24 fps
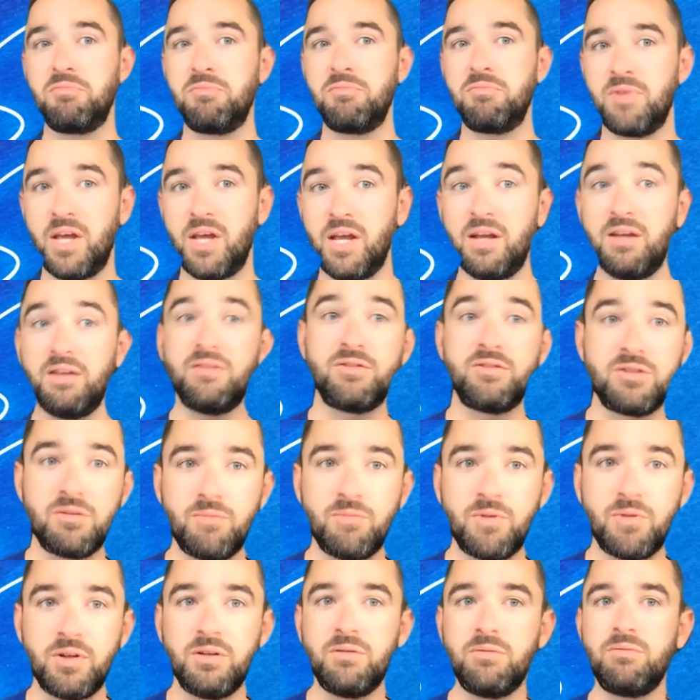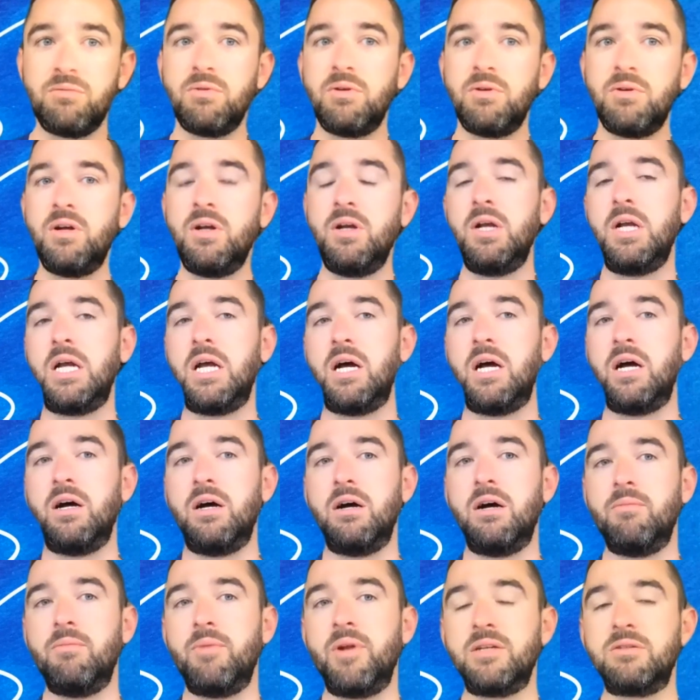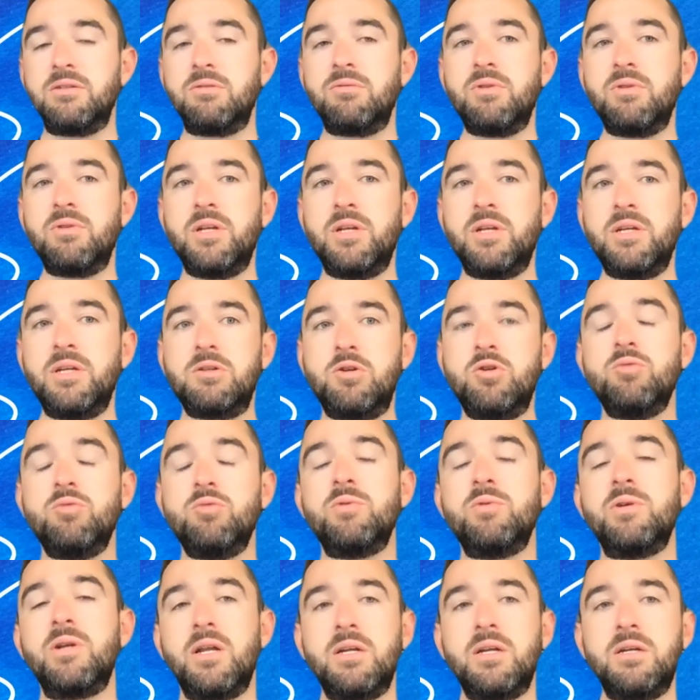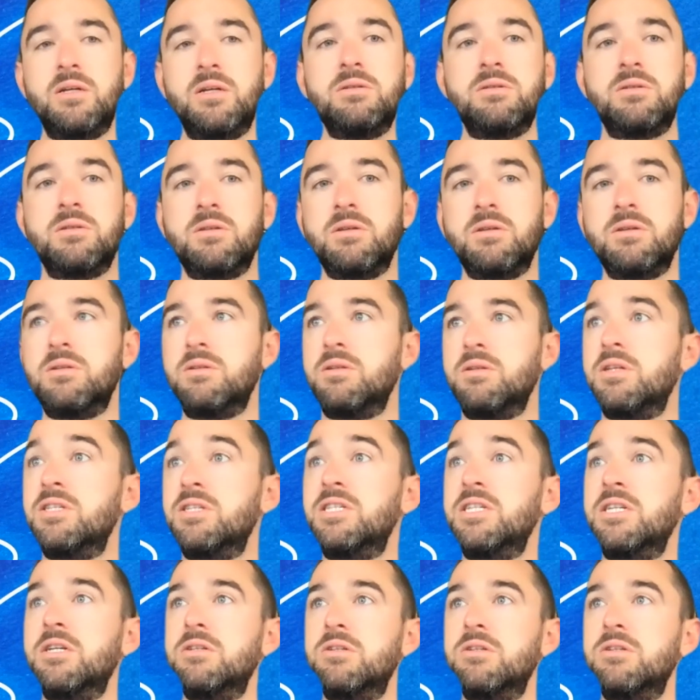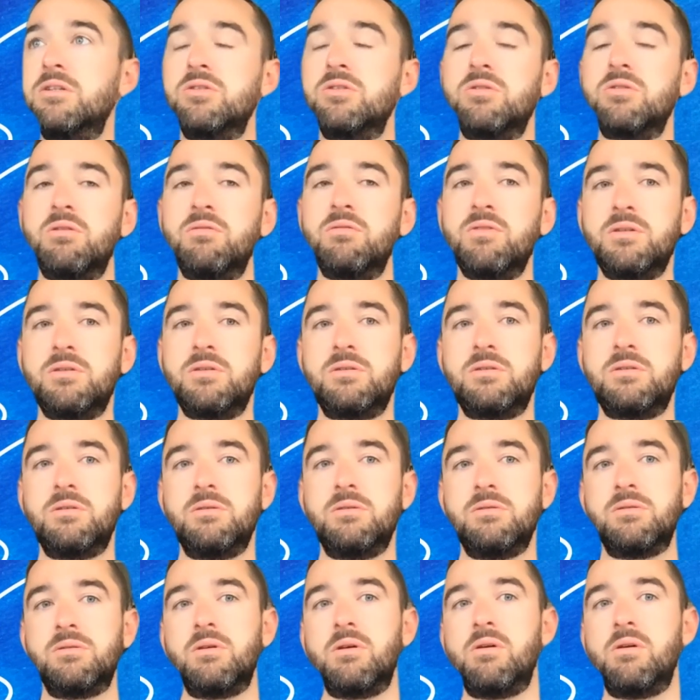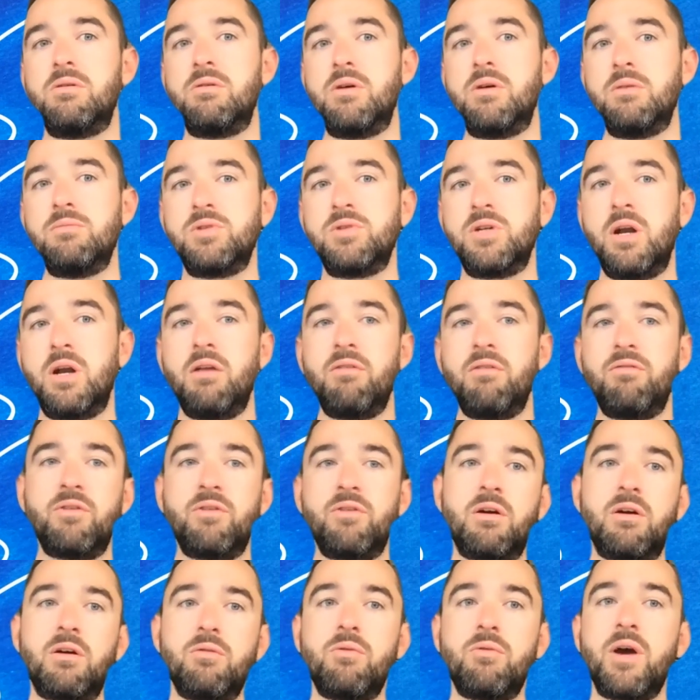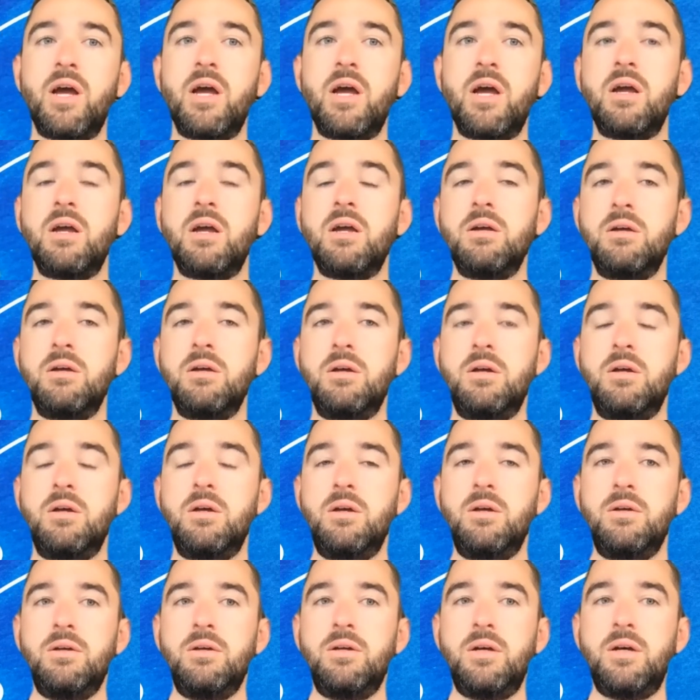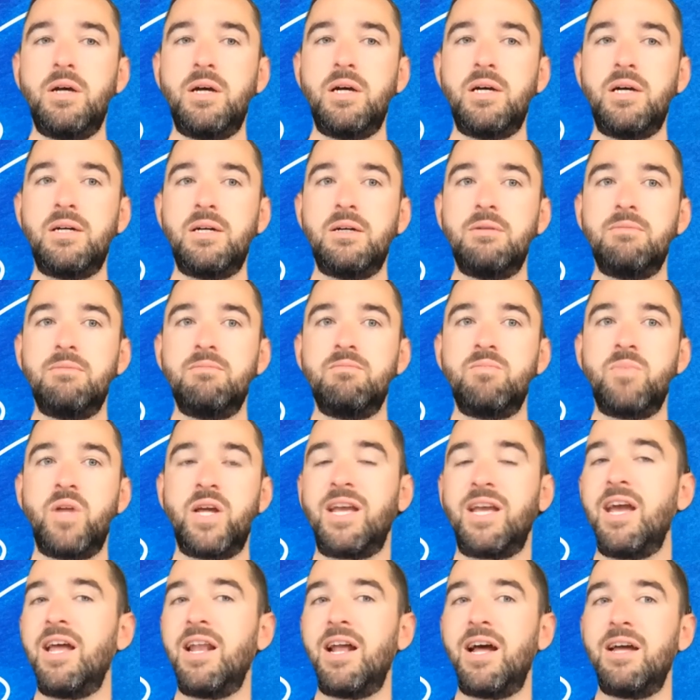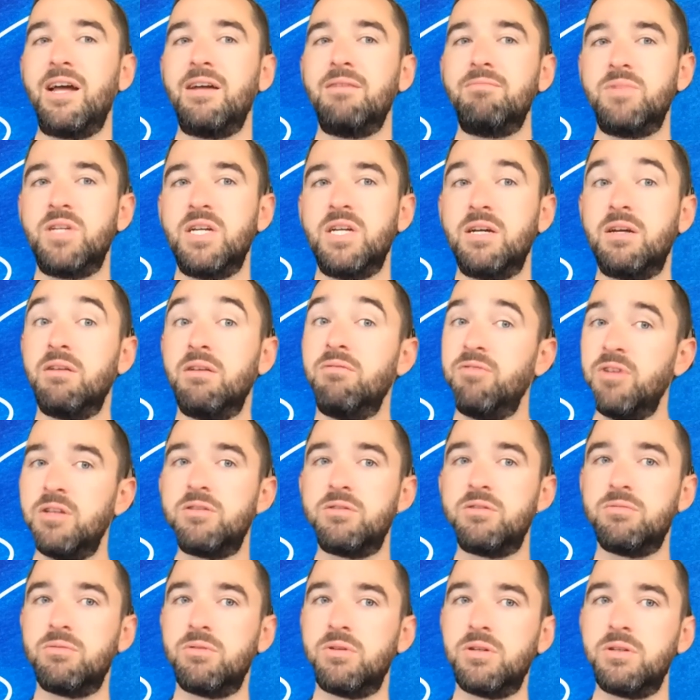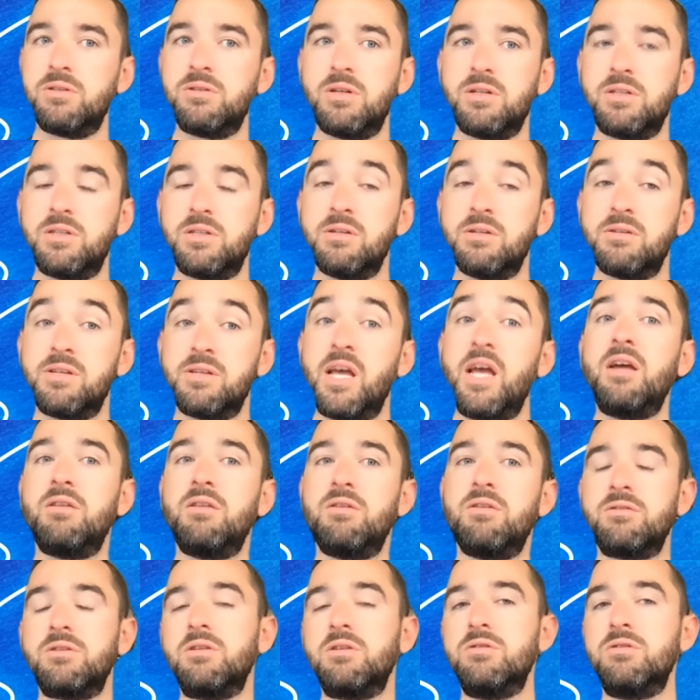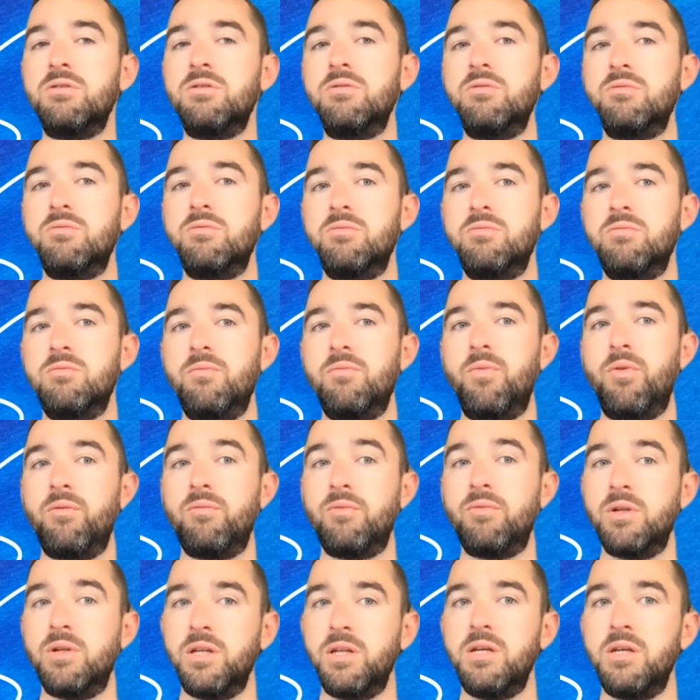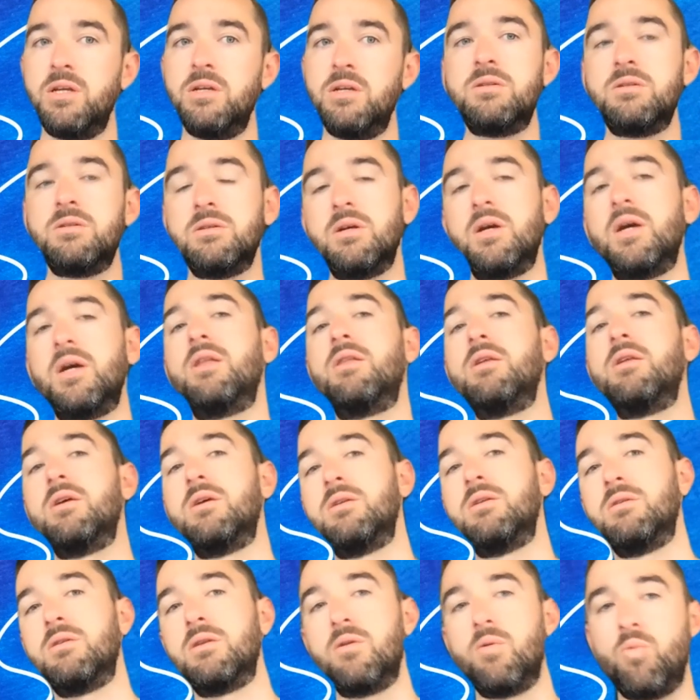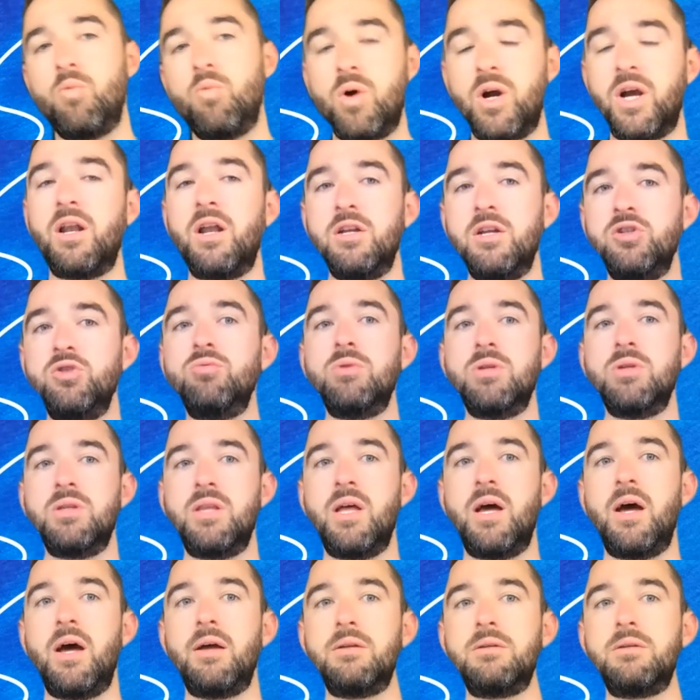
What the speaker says: hey, there's something new. And as it relates to Kubernetes and the TKG service. So I'm trying to figure out a way, like, can I take an event source such as, hey, there's a new release, and then what can I do with that